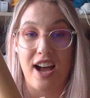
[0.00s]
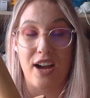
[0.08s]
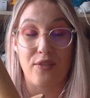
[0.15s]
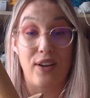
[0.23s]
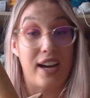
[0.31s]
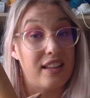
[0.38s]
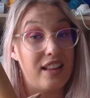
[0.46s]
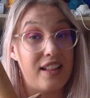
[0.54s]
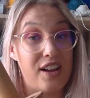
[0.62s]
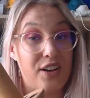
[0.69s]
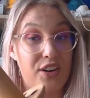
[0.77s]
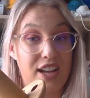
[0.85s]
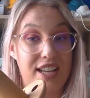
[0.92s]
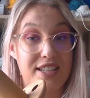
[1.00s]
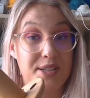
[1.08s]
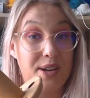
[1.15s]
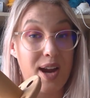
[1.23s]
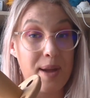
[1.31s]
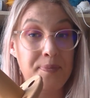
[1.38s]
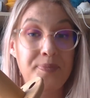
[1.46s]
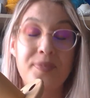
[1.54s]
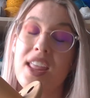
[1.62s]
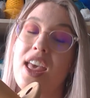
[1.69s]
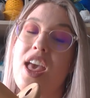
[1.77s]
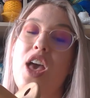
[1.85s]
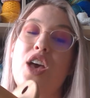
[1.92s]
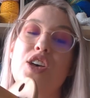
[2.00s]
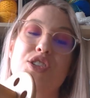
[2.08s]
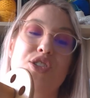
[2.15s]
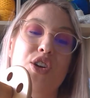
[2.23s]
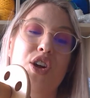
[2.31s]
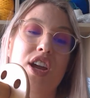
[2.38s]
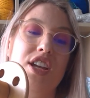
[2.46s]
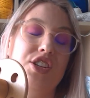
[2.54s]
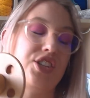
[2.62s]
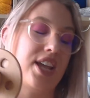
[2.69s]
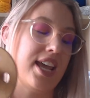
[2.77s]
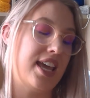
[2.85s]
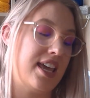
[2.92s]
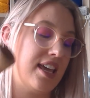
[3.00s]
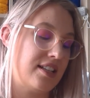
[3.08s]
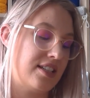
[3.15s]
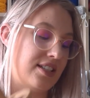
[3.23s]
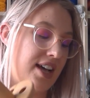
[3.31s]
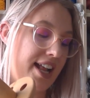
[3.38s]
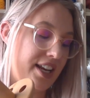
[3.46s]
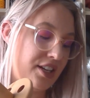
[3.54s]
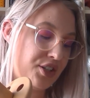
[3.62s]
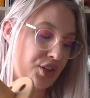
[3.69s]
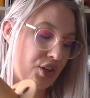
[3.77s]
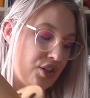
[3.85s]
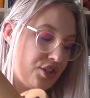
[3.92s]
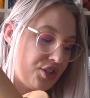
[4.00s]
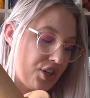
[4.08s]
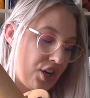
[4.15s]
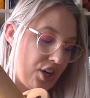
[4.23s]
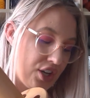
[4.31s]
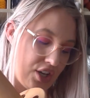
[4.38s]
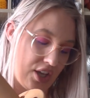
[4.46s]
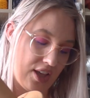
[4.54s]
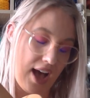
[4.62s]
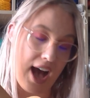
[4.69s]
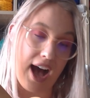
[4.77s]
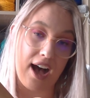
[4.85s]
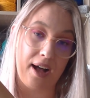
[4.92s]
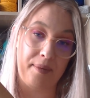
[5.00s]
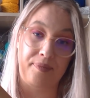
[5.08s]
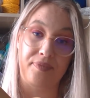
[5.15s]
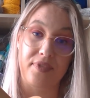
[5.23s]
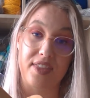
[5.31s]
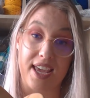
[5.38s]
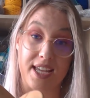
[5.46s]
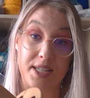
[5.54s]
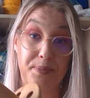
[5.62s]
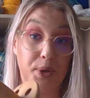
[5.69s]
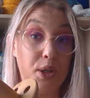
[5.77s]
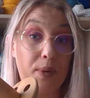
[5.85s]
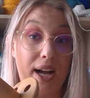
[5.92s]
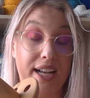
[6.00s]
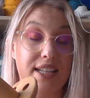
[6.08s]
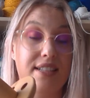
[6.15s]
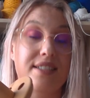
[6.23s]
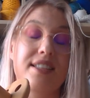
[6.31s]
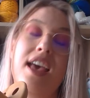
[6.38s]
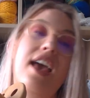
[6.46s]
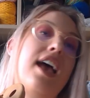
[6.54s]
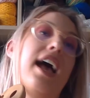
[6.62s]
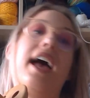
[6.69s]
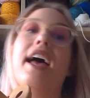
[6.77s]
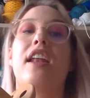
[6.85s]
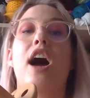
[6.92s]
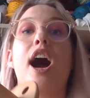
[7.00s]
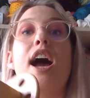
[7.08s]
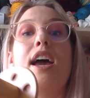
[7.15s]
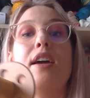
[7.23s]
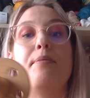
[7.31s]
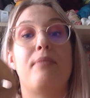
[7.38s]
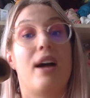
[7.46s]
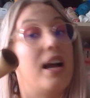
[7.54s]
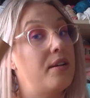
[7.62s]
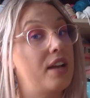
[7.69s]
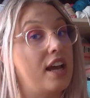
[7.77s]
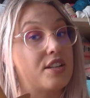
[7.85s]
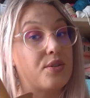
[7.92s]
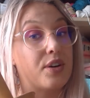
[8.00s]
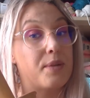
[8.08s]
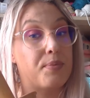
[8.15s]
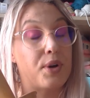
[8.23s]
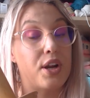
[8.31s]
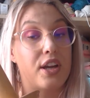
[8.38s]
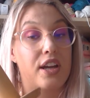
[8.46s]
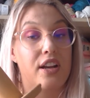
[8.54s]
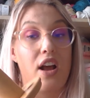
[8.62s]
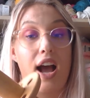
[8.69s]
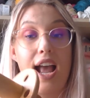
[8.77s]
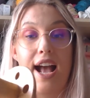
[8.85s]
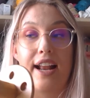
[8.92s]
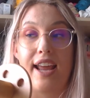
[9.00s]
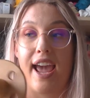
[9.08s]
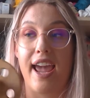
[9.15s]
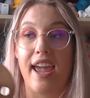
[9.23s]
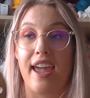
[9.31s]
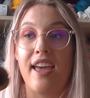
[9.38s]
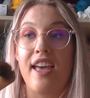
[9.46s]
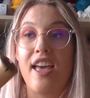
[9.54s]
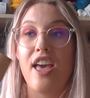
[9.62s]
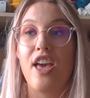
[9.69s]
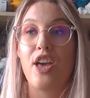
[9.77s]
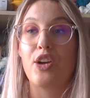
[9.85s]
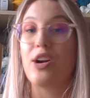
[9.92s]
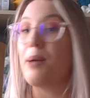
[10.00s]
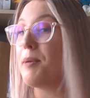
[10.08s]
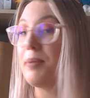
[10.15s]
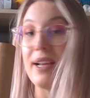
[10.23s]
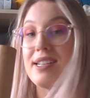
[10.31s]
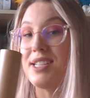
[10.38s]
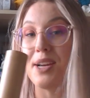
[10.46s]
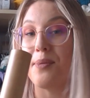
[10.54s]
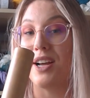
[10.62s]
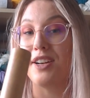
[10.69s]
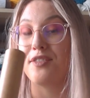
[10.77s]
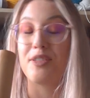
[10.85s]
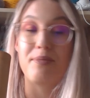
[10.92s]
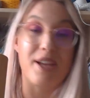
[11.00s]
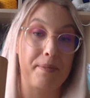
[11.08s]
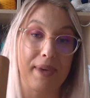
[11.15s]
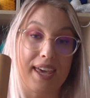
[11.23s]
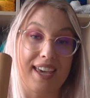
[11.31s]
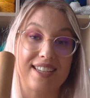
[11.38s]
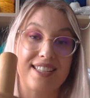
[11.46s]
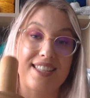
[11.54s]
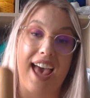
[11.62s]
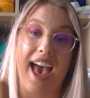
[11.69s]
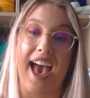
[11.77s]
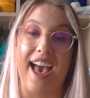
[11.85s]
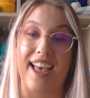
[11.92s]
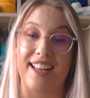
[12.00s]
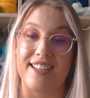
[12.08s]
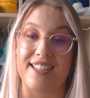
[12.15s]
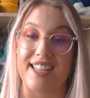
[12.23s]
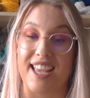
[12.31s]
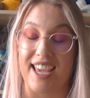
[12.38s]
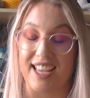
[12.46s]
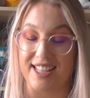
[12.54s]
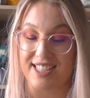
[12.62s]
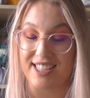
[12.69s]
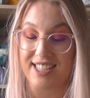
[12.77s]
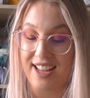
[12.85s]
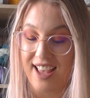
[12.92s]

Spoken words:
regularly on her Instagram. So she decided to stock these ball winders, and mine has already broken. I had a crappy plastic one from Knit Picks, and it